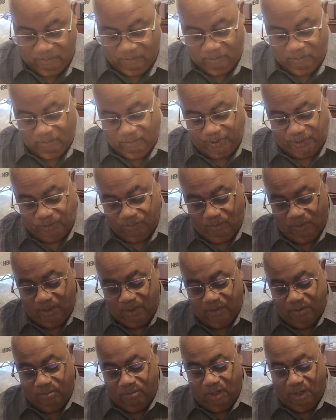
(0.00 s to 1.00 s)
which
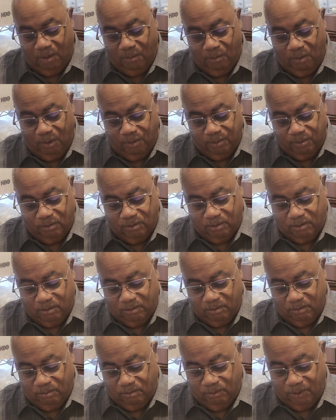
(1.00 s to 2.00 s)
one do I want
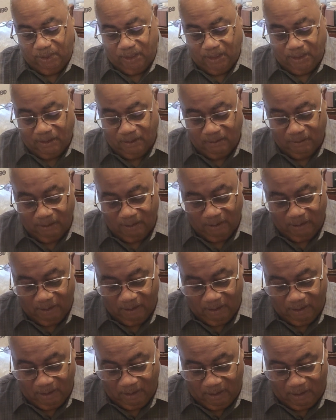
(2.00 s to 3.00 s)
to win?
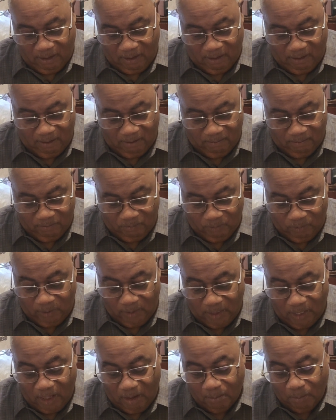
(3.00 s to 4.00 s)

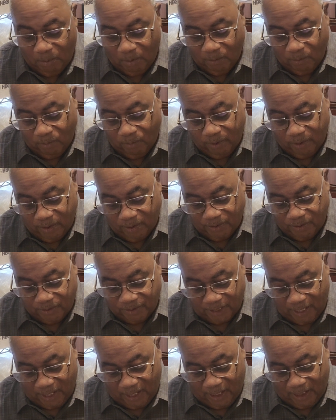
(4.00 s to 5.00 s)
Well, I'm on Will's
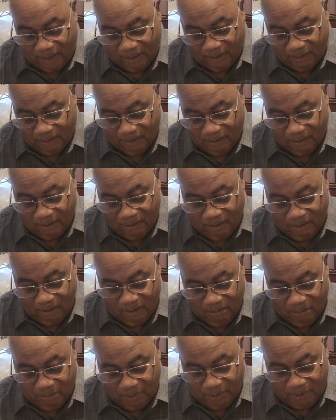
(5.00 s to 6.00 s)
side,
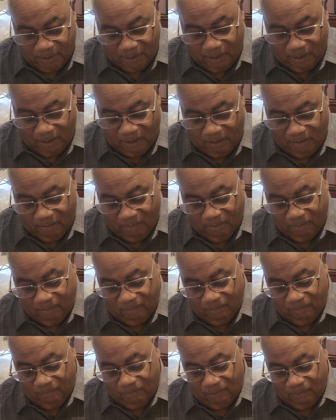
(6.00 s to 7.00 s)
but
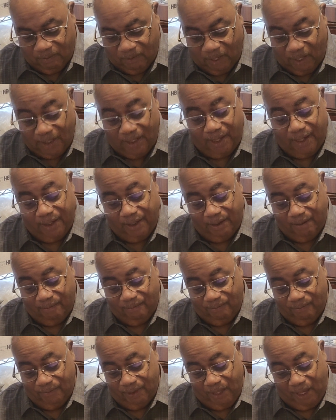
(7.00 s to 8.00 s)
I like
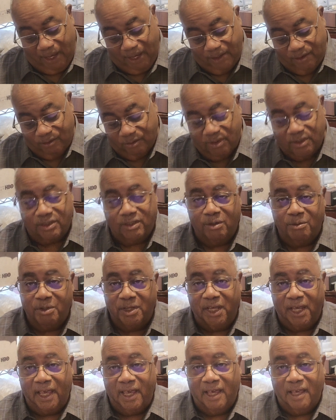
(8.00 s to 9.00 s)
Adrian's
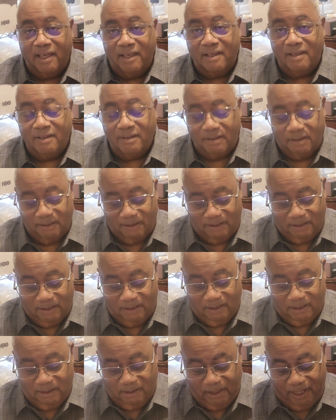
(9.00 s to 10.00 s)
okay.
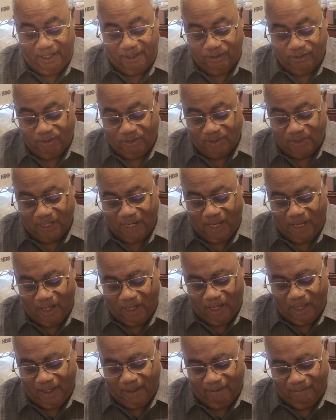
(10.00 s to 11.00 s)
Adrian's kind
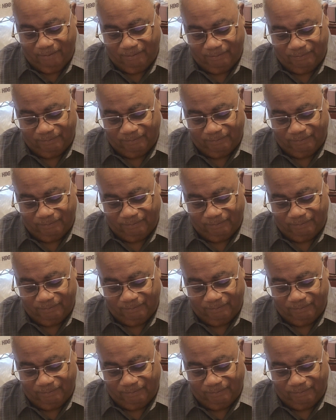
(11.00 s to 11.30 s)
of like,